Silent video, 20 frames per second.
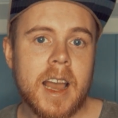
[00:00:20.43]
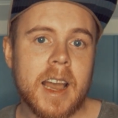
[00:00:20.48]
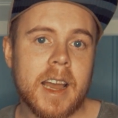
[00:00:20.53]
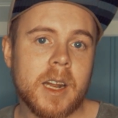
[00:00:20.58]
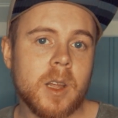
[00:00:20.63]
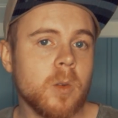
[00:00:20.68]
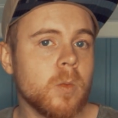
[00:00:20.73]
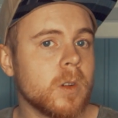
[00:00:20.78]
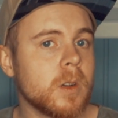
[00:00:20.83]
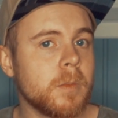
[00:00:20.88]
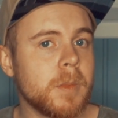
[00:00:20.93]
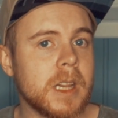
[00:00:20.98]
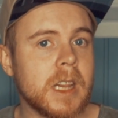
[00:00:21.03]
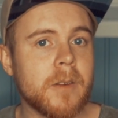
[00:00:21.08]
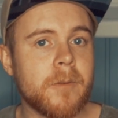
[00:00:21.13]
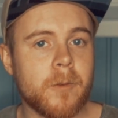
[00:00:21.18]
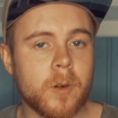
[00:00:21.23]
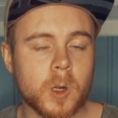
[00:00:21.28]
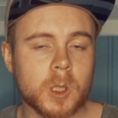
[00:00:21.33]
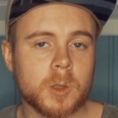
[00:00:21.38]
and you will be the
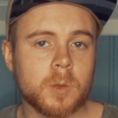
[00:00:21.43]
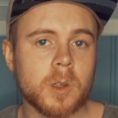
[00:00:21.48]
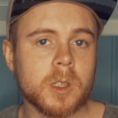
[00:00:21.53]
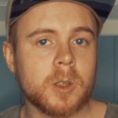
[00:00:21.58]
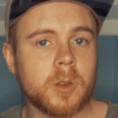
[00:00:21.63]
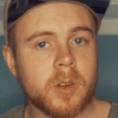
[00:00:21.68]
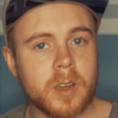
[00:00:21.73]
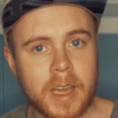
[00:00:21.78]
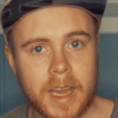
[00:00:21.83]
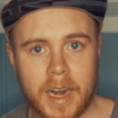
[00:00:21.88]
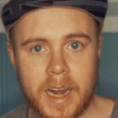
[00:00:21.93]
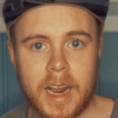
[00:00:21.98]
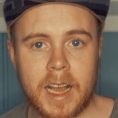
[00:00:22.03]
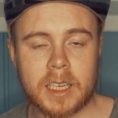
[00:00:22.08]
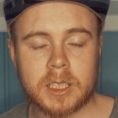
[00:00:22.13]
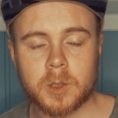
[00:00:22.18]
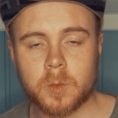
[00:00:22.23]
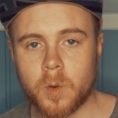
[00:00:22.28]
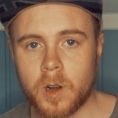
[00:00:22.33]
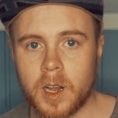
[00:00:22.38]
first one to get it
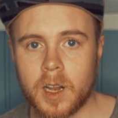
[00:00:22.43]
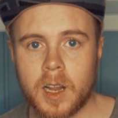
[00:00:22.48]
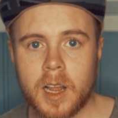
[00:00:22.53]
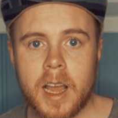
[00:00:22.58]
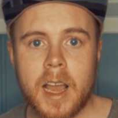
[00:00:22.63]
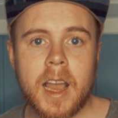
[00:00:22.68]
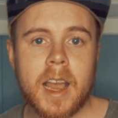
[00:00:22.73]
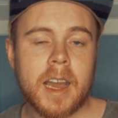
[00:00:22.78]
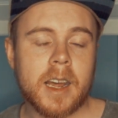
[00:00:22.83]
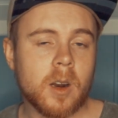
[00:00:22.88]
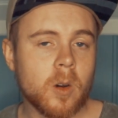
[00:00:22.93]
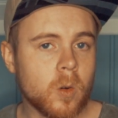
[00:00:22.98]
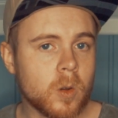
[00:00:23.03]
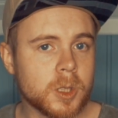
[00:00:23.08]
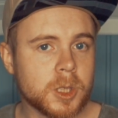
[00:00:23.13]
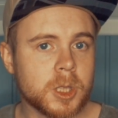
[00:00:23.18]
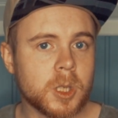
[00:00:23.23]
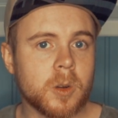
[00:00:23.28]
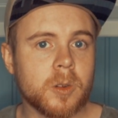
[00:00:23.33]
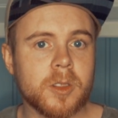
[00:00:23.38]
as well. And
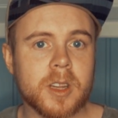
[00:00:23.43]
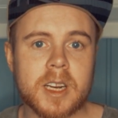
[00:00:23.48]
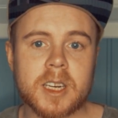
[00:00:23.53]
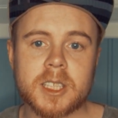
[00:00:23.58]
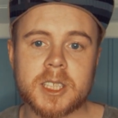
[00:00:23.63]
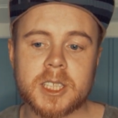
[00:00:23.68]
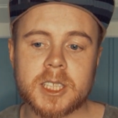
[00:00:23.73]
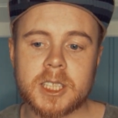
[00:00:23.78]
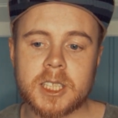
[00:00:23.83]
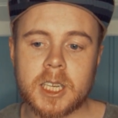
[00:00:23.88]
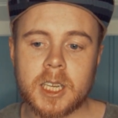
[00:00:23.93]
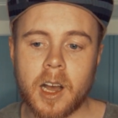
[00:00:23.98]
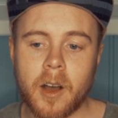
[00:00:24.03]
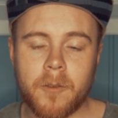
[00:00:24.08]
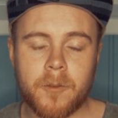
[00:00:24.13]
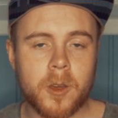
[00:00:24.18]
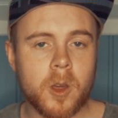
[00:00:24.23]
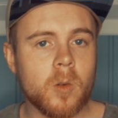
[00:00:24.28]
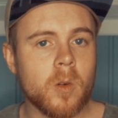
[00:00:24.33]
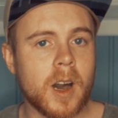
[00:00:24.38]
also there's a
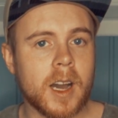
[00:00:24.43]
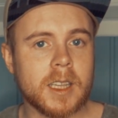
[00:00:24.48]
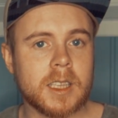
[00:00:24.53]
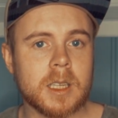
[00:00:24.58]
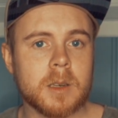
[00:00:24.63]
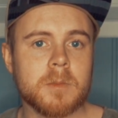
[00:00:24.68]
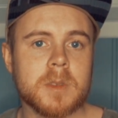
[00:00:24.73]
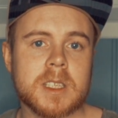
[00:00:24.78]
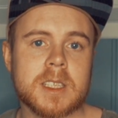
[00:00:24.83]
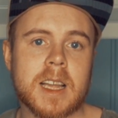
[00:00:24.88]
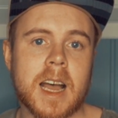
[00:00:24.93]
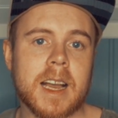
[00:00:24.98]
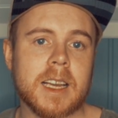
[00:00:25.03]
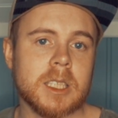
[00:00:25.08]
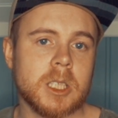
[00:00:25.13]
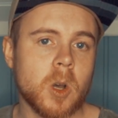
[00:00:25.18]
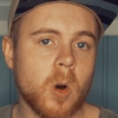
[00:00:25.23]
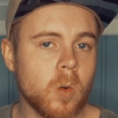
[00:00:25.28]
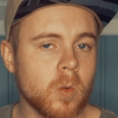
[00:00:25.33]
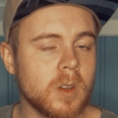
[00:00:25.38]
few items that
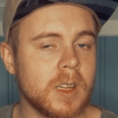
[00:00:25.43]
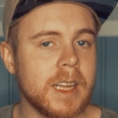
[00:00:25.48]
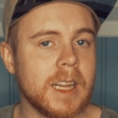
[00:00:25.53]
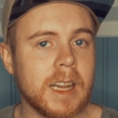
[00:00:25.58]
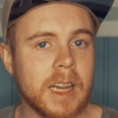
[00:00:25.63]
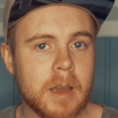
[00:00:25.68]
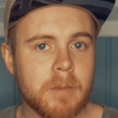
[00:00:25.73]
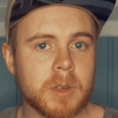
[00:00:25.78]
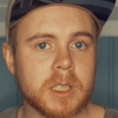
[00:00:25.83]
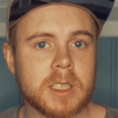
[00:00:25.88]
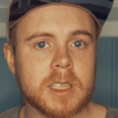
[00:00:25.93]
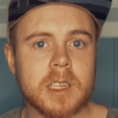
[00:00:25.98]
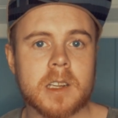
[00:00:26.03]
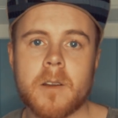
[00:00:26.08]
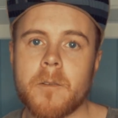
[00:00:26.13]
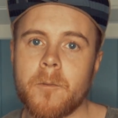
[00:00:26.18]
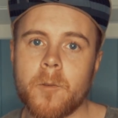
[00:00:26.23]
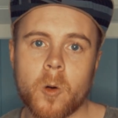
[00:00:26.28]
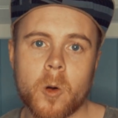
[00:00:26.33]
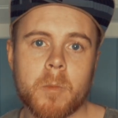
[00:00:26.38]
is only
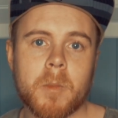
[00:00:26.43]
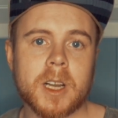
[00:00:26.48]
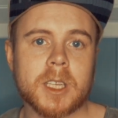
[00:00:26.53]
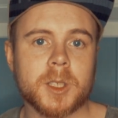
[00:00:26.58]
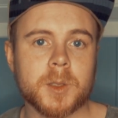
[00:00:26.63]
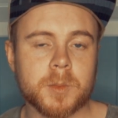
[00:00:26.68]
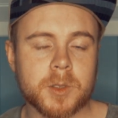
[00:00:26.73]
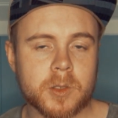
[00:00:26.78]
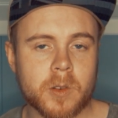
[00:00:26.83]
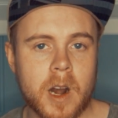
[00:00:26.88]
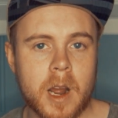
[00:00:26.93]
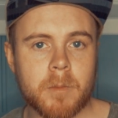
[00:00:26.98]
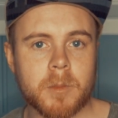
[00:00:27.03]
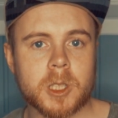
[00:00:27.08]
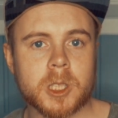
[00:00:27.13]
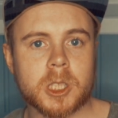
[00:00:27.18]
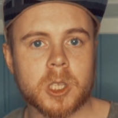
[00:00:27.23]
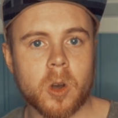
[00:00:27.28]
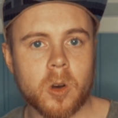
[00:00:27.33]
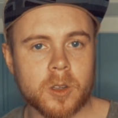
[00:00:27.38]
limited for my
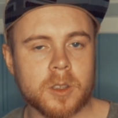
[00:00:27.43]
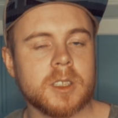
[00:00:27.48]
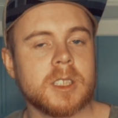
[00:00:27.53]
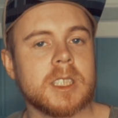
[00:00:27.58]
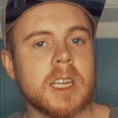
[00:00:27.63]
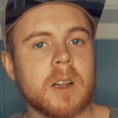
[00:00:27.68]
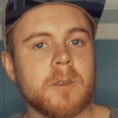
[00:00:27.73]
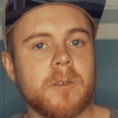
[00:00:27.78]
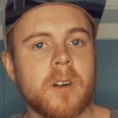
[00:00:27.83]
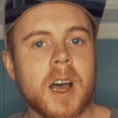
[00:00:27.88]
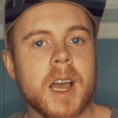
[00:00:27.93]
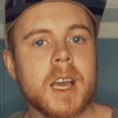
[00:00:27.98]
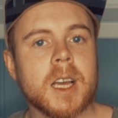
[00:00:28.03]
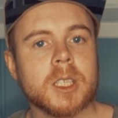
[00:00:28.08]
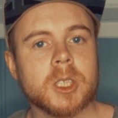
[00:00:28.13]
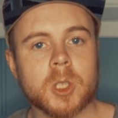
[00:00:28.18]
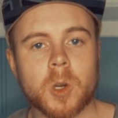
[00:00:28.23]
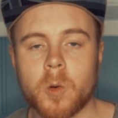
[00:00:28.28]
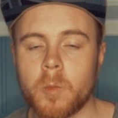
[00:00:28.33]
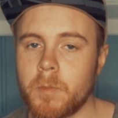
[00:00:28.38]
subscribers on Sellfy,
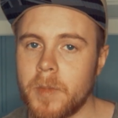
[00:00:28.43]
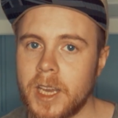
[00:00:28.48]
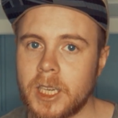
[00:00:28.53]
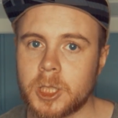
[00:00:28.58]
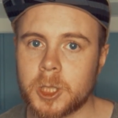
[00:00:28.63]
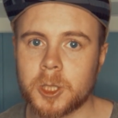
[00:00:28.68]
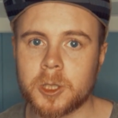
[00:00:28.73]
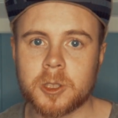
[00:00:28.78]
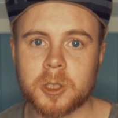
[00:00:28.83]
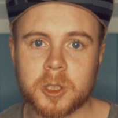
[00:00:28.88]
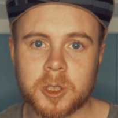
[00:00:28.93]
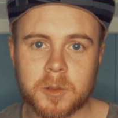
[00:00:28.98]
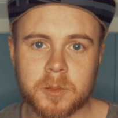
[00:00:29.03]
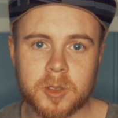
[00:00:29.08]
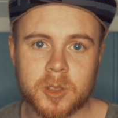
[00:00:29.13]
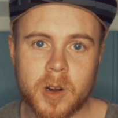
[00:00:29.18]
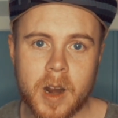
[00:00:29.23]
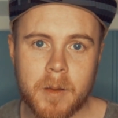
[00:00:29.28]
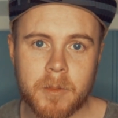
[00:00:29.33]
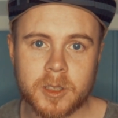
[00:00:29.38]
so make sure to
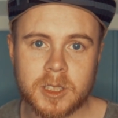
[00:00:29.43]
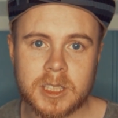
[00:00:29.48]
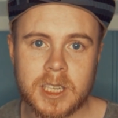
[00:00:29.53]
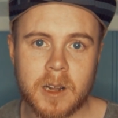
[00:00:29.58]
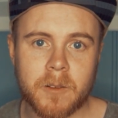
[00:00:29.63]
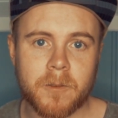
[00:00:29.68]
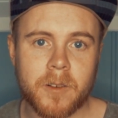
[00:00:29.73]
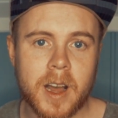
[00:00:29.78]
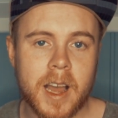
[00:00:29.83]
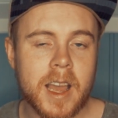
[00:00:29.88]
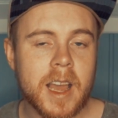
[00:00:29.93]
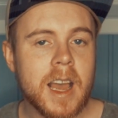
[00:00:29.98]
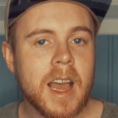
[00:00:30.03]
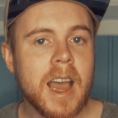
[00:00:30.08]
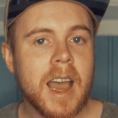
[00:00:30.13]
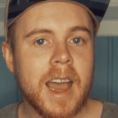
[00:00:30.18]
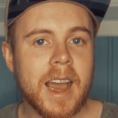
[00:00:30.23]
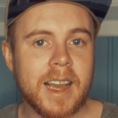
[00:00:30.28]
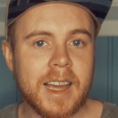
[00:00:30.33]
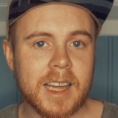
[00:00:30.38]
subscribe on Sellfy
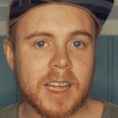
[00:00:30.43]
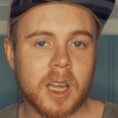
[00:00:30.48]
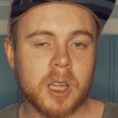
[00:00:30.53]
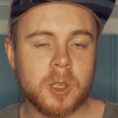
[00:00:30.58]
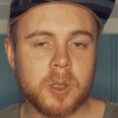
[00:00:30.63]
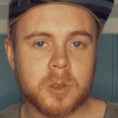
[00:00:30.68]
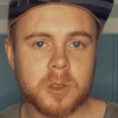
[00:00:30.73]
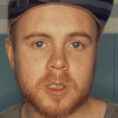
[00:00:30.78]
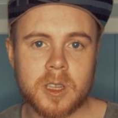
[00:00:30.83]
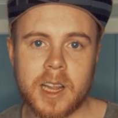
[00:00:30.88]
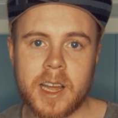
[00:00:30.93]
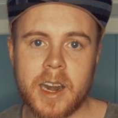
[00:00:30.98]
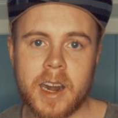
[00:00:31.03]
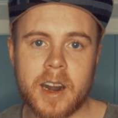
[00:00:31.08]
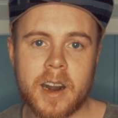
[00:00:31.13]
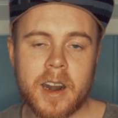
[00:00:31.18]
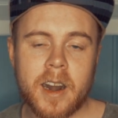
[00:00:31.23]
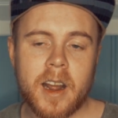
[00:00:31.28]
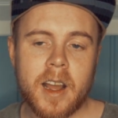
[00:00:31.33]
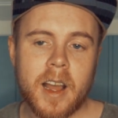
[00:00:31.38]
and get a
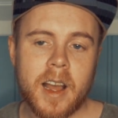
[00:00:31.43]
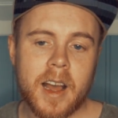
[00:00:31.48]
newsletter.